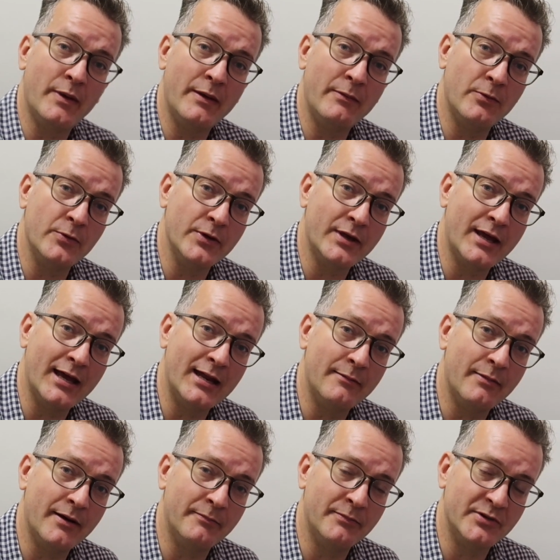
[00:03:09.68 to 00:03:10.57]
people who cared
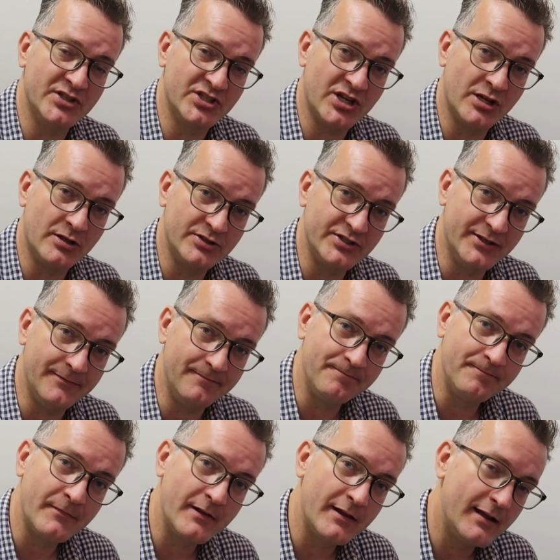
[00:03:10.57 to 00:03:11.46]
about British culture.
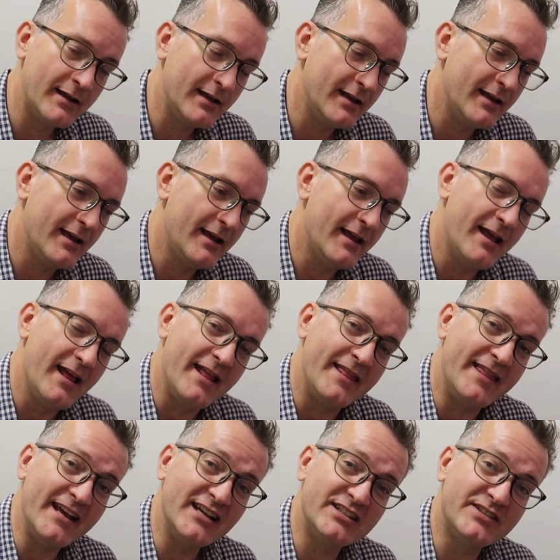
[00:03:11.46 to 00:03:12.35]

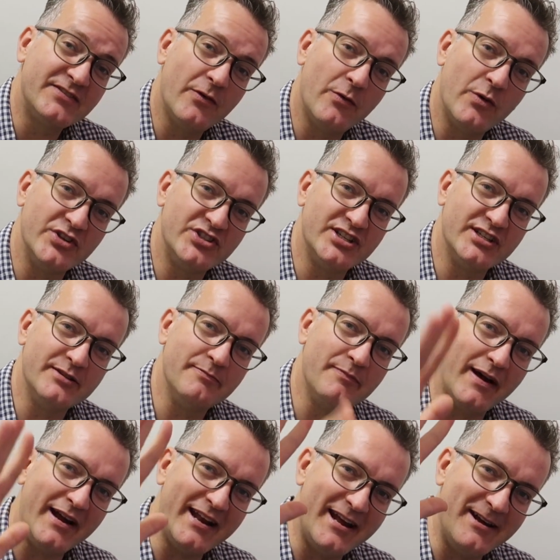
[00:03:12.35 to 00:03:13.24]
Thanks for watching.
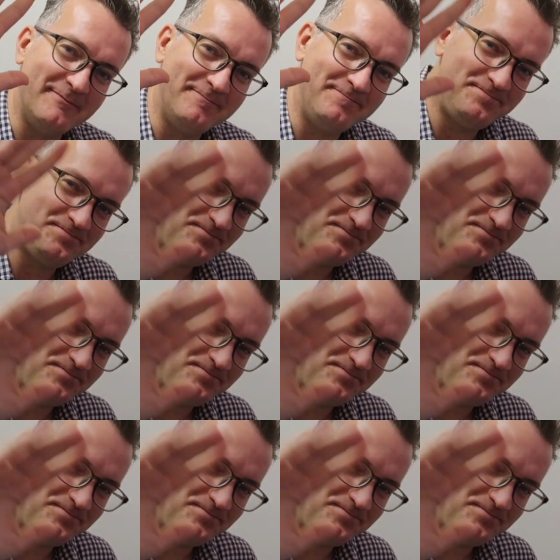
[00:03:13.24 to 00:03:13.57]
Bye now.